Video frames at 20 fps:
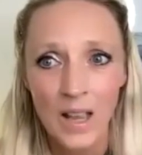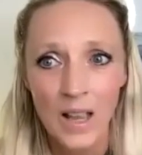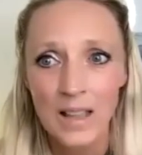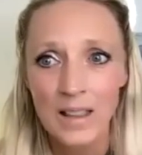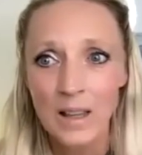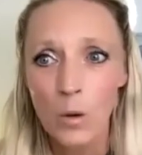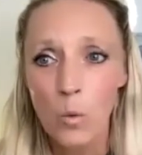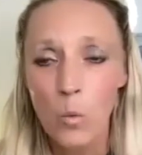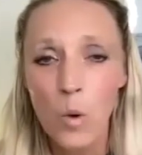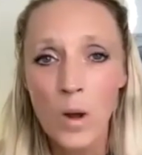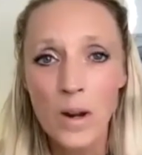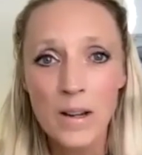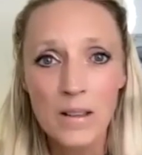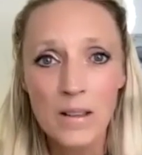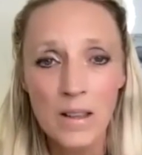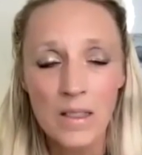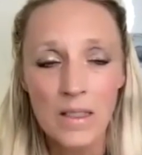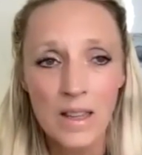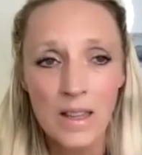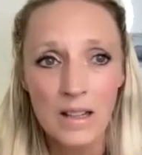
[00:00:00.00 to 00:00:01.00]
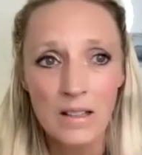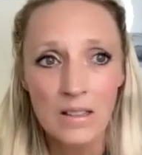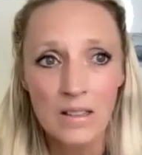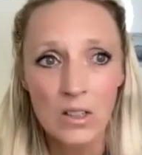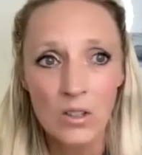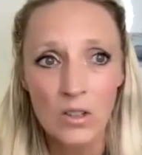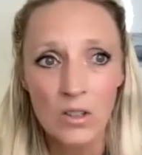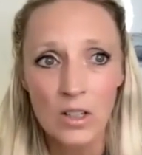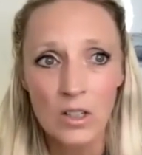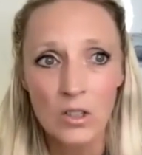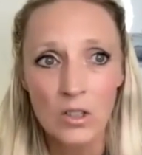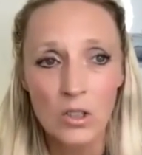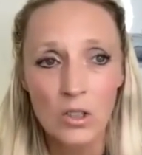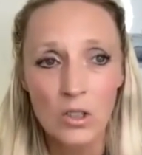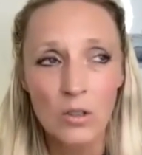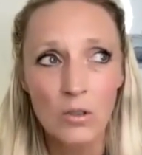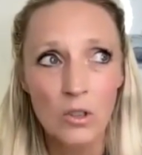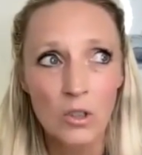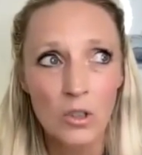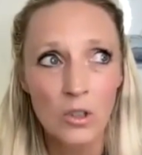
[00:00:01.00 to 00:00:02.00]
I think one of the things that you can
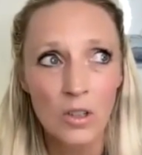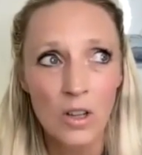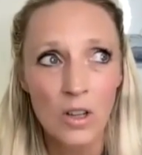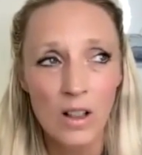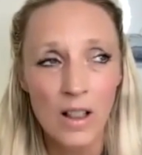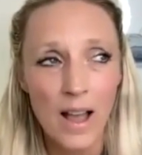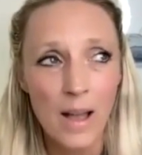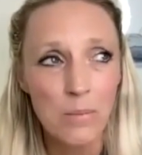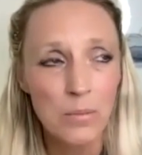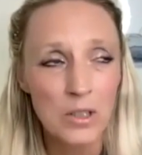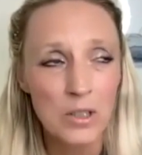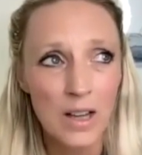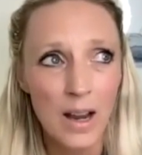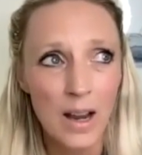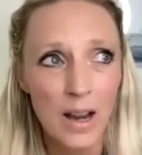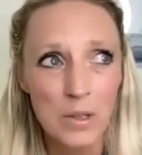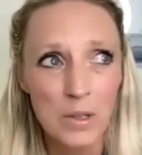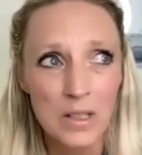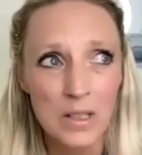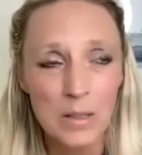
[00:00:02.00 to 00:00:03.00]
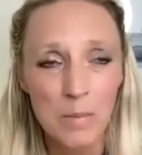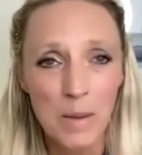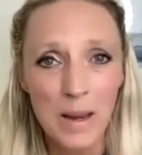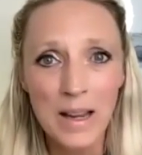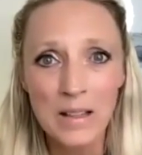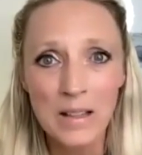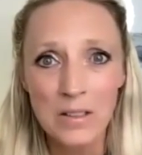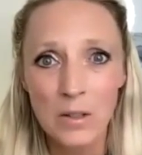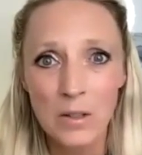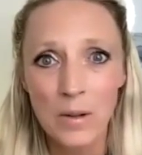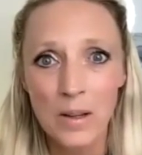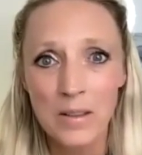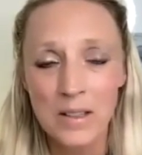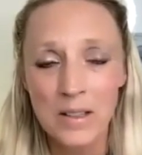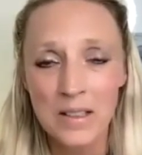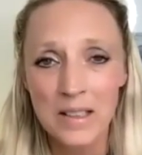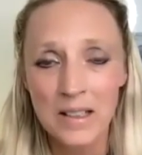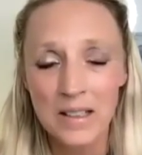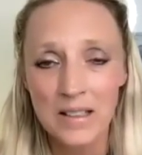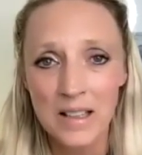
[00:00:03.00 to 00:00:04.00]
do to collapse time and space around the
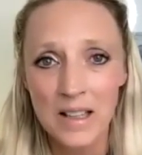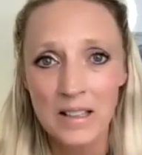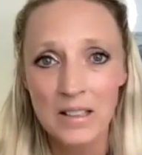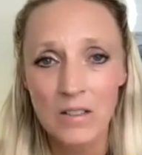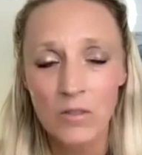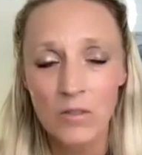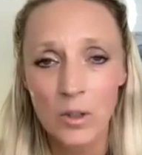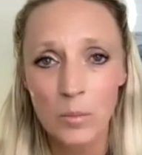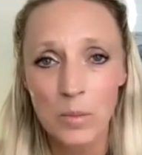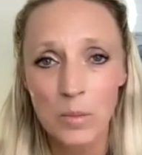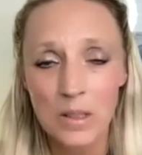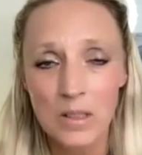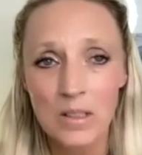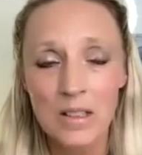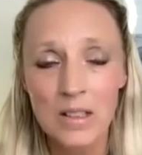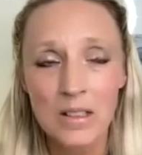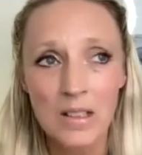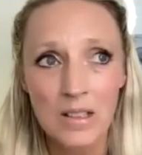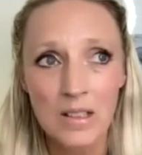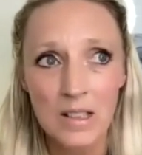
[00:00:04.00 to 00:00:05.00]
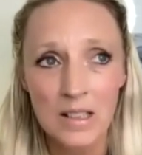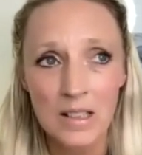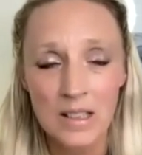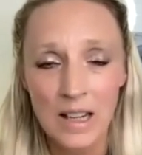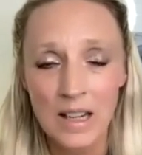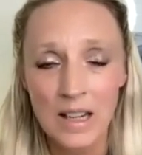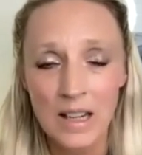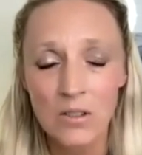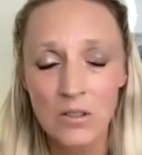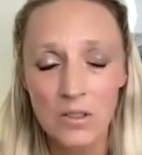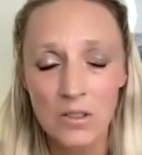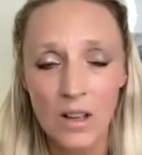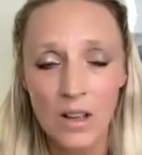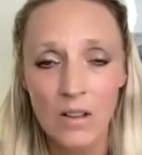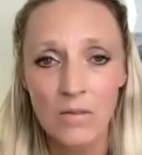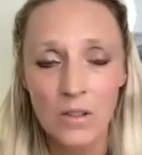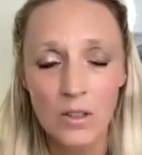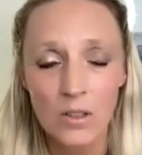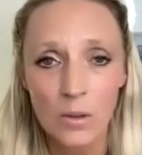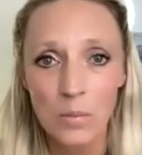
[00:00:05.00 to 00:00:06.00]
success of your business is to take
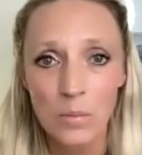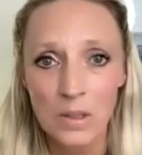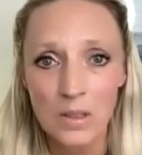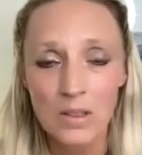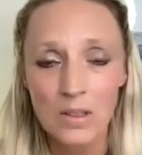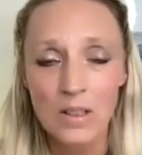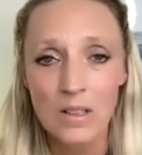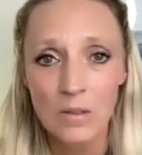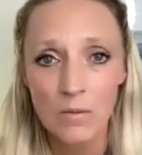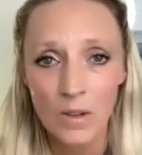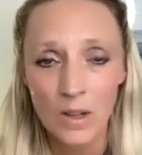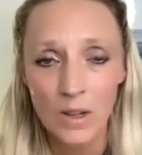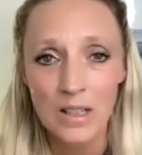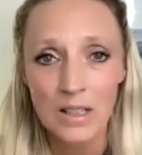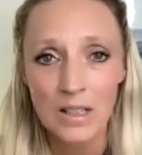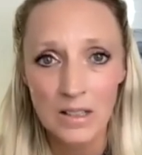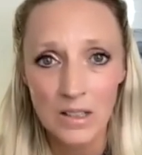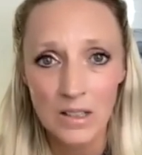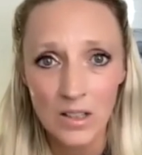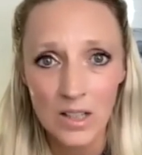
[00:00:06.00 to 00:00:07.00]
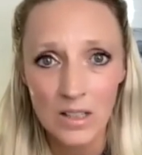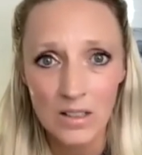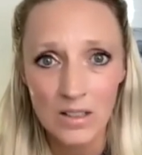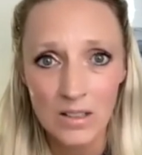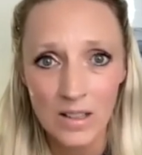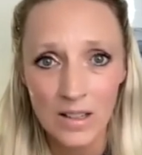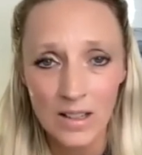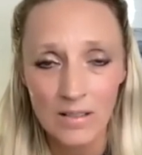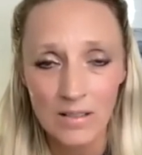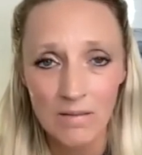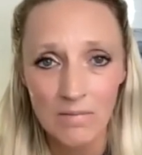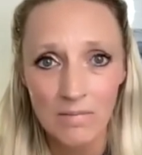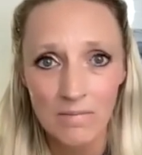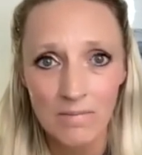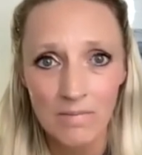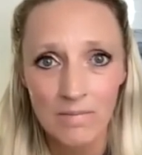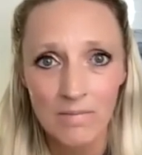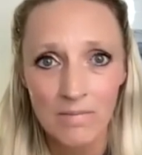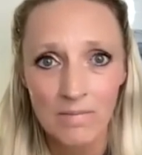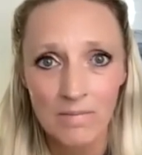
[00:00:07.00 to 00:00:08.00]
yourself and your business very seriously.
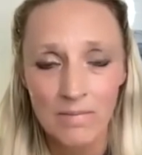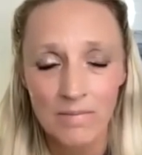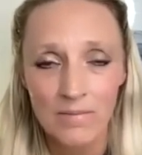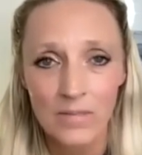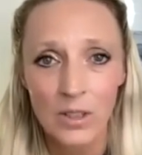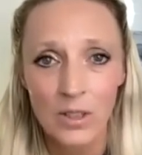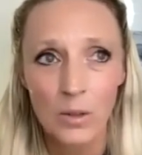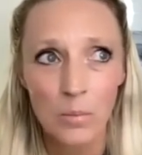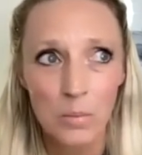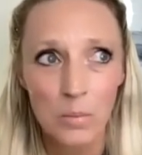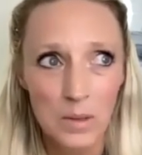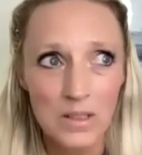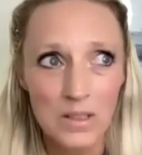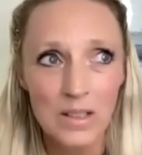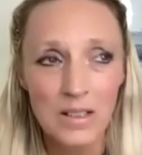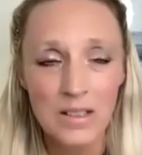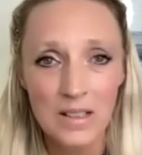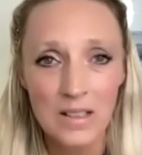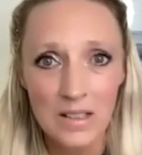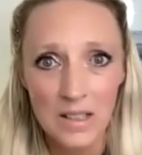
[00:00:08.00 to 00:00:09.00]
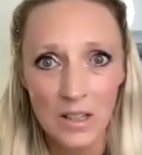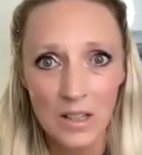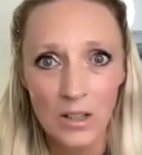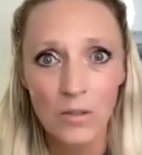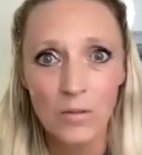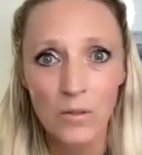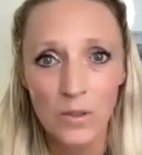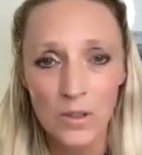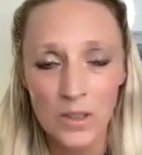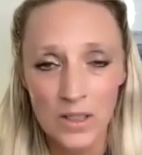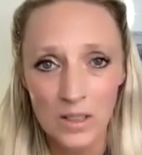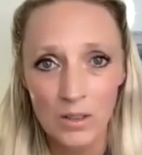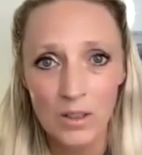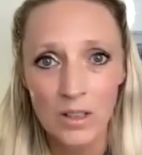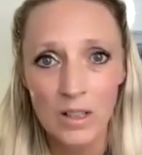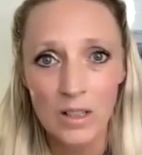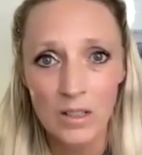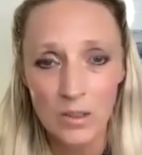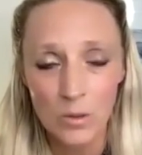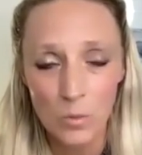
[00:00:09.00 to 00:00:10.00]
Your business is here for
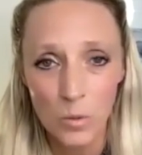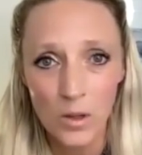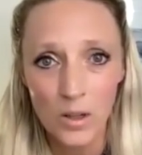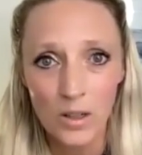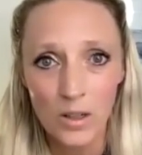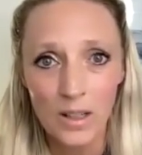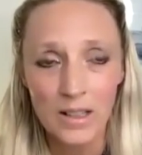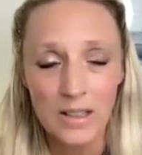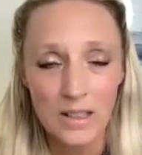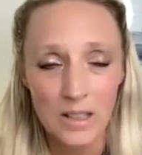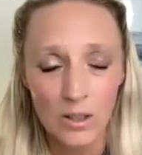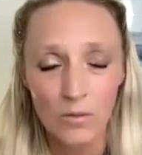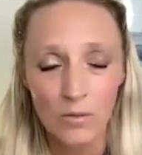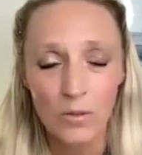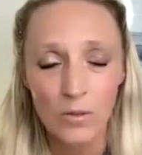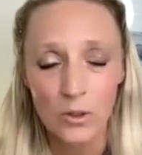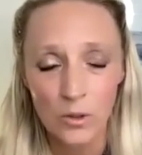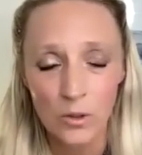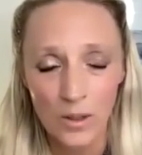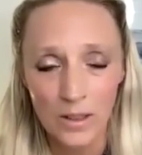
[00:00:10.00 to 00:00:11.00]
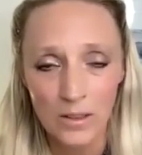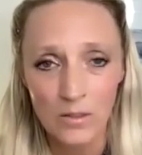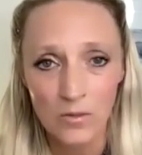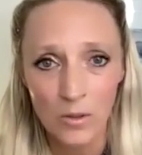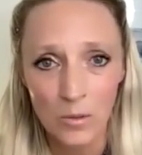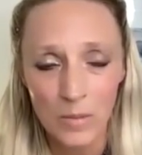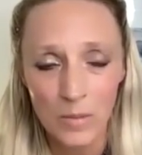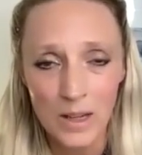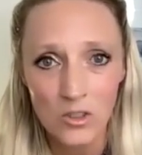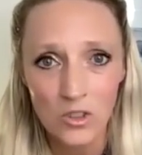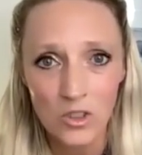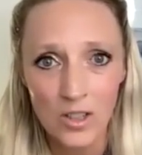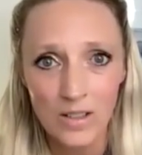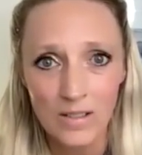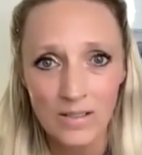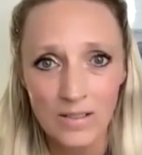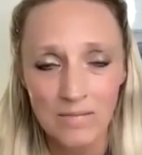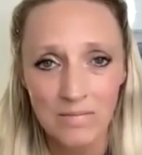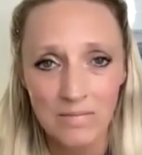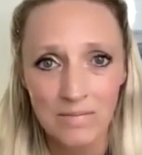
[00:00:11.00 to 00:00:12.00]
serious work, it's here for
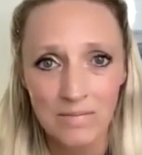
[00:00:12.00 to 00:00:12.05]
transformation.